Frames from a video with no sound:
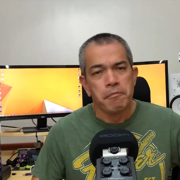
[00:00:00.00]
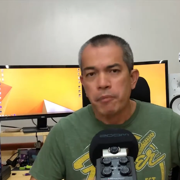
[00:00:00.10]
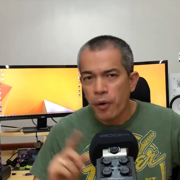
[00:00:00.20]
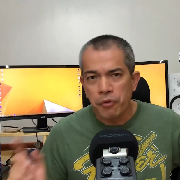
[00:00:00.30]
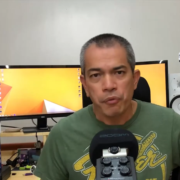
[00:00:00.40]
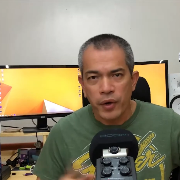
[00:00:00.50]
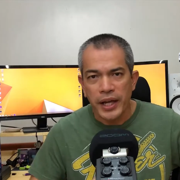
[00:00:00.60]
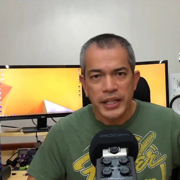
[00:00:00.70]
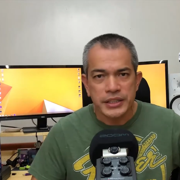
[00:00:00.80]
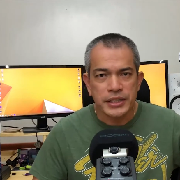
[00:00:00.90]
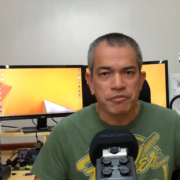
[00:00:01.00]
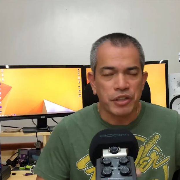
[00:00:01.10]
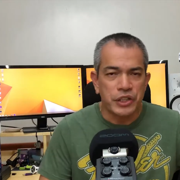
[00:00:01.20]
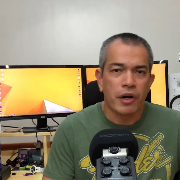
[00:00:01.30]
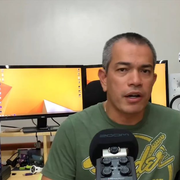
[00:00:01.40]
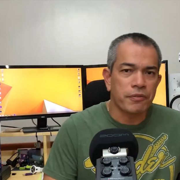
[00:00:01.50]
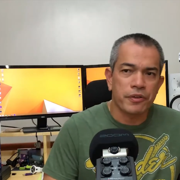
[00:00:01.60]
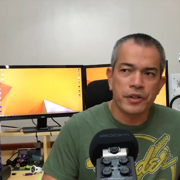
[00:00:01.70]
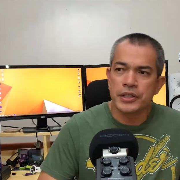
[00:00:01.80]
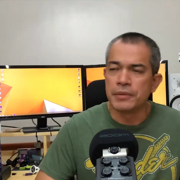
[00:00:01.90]
both ways,
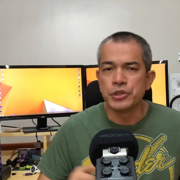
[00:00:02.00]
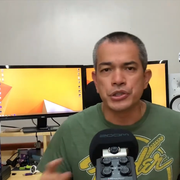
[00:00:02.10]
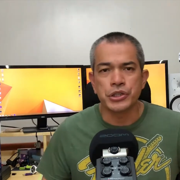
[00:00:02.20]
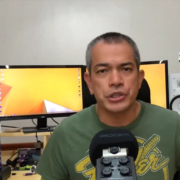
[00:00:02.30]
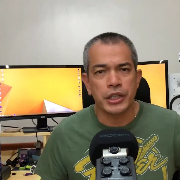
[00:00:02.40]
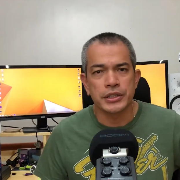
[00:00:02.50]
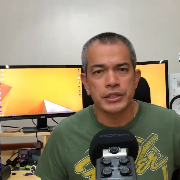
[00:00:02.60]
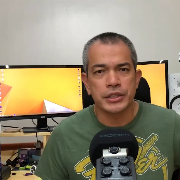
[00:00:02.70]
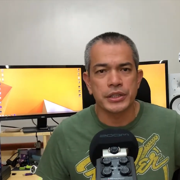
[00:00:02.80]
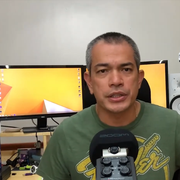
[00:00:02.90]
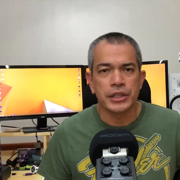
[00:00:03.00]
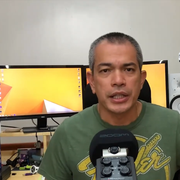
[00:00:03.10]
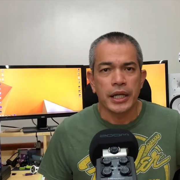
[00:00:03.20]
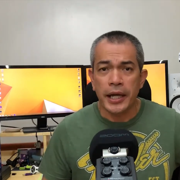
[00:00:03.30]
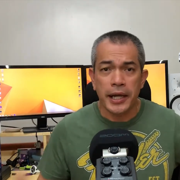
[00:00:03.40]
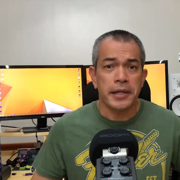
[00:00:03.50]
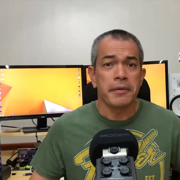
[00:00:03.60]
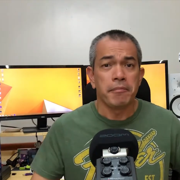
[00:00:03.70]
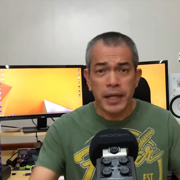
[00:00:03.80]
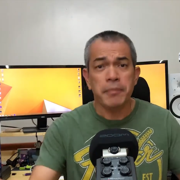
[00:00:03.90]
videographer, the musicians, and
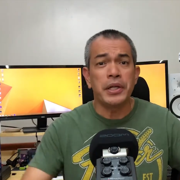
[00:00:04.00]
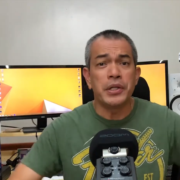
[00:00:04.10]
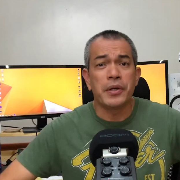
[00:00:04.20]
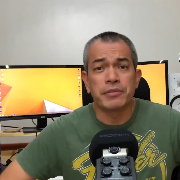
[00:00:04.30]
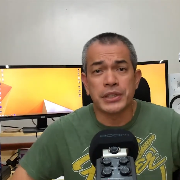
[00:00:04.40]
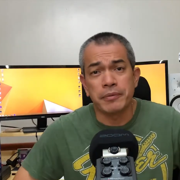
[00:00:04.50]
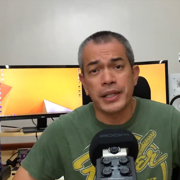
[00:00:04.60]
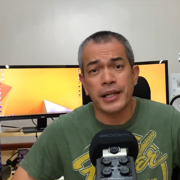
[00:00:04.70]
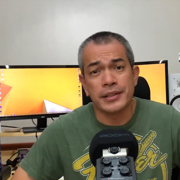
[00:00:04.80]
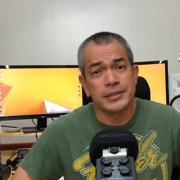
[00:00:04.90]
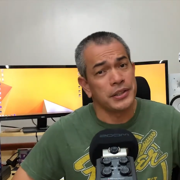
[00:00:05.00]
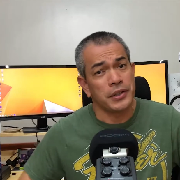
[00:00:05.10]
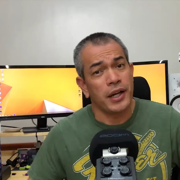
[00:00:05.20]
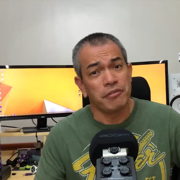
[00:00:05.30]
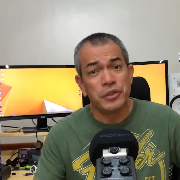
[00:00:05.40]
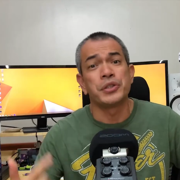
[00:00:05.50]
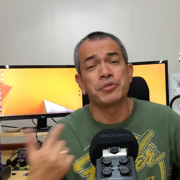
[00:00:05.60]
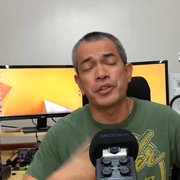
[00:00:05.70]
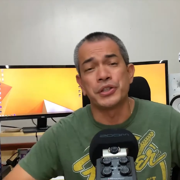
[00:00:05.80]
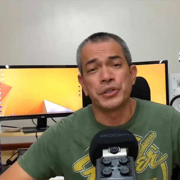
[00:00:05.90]
maybe you have something else that you have used
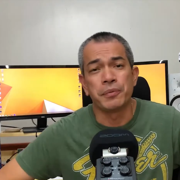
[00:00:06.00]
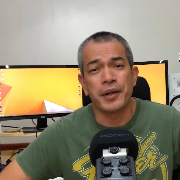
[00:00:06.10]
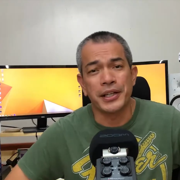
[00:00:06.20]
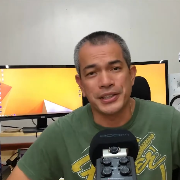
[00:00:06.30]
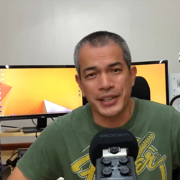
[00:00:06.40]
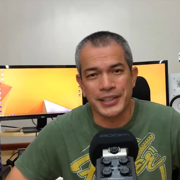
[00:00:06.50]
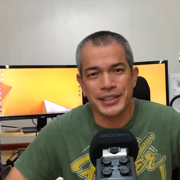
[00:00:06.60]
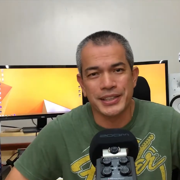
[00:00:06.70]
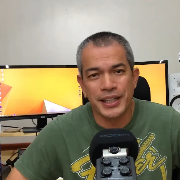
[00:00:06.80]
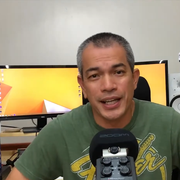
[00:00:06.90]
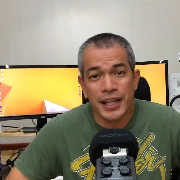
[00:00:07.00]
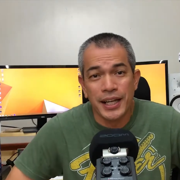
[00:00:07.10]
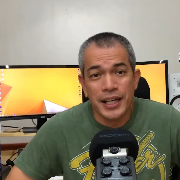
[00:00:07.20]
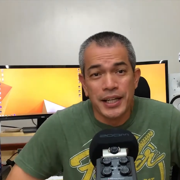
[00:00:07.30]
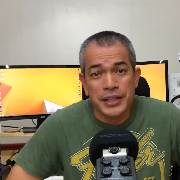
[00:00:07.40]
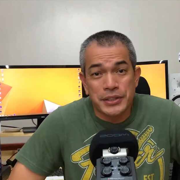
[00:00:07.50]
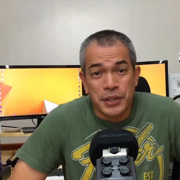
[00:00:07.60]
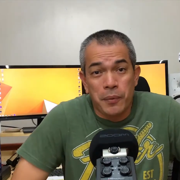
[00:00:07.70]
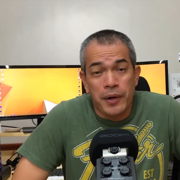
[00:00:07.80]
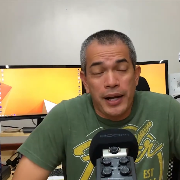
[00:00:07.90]
for the Zoom H6.
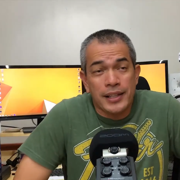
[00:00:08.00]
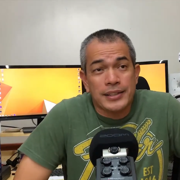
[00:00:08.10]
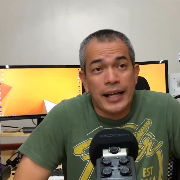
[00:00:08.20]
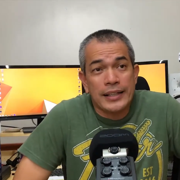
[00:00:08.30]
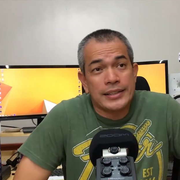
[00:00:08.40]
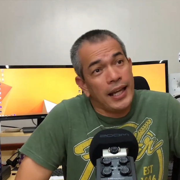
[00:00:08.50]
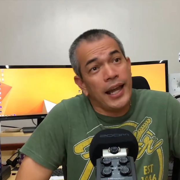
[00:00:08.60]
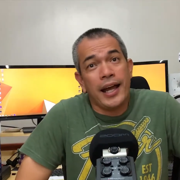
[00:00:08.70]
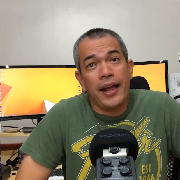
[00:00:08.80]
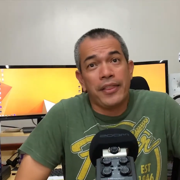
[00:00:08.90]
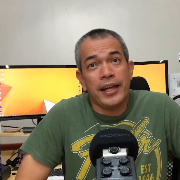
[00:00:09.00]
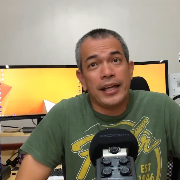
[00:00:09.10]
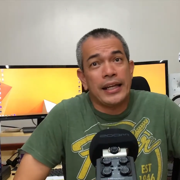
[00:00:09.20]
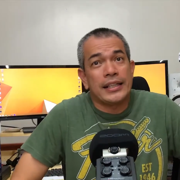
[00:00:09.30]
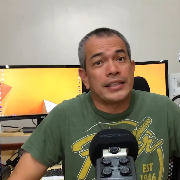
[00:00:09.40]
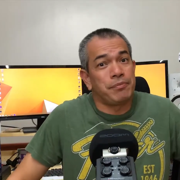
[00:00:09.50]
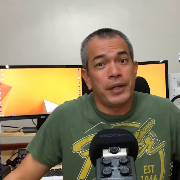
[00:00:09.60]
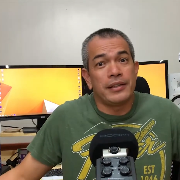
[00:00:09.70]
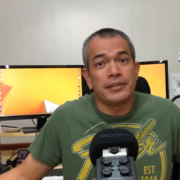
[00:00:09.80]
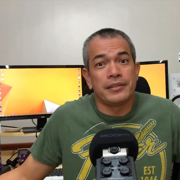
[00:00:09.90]
So what else I can say? I think it's
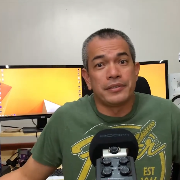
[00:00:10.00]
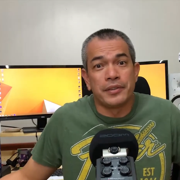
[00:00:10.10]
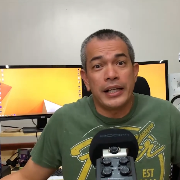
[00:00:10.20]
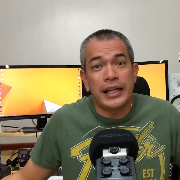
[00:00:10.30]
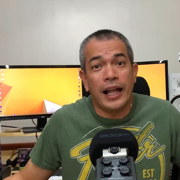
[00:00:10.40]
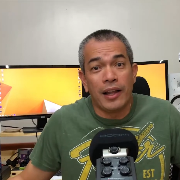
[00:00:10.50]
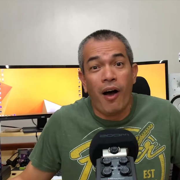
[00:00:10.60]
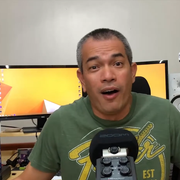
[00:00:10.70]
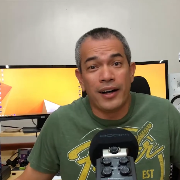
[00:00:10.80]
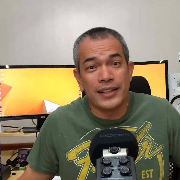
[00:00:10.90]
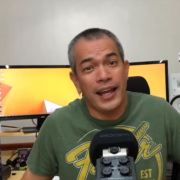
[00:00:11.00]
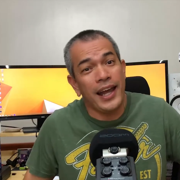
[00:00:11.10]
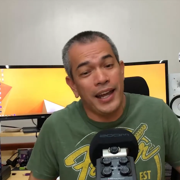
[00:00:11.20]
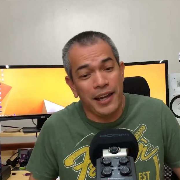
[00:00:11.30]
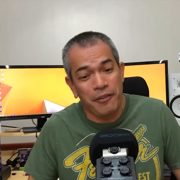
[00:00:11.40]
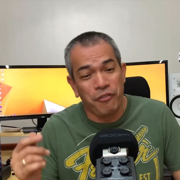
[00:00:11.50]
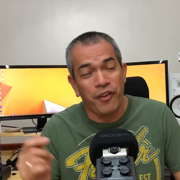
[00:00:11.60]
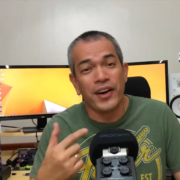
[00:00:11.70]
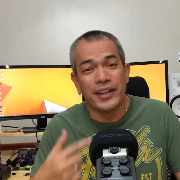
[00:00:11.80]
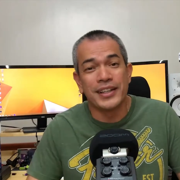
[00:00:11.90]
been really a long day
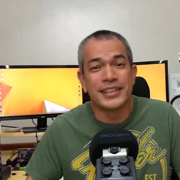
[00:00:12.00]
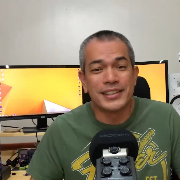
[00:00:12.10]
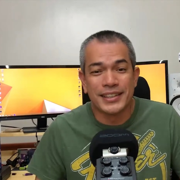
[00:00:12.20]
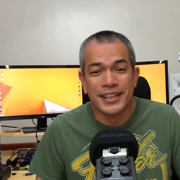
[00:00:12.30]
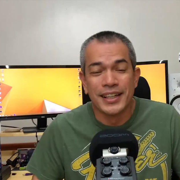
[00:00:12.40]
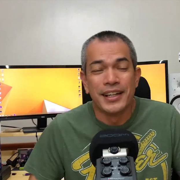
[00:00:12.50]
for this